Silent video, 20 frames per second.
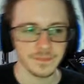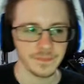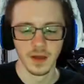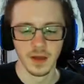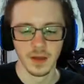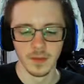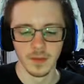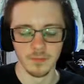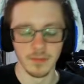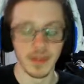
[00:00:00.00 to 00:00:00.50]

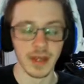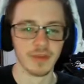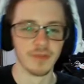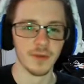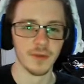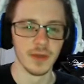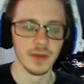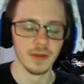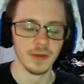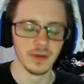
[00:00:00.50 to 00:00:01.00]
Mega
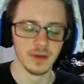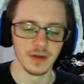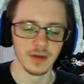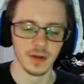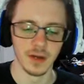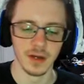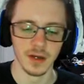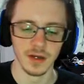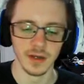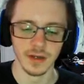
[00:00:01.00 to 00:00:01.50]
Fleet,
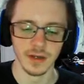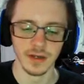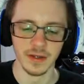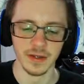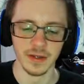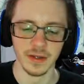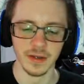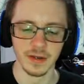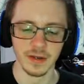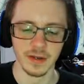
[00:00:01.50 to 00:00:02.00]

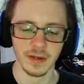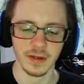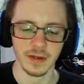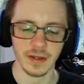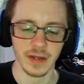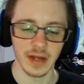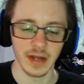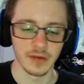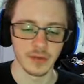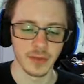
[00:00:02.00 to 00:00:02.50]
it
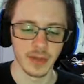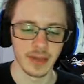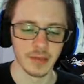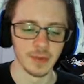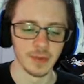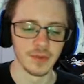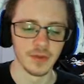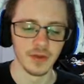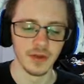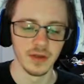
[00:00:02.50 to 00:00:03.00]
actually came up
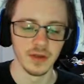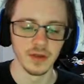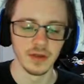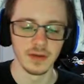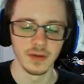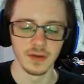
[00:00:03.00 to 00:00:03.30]
today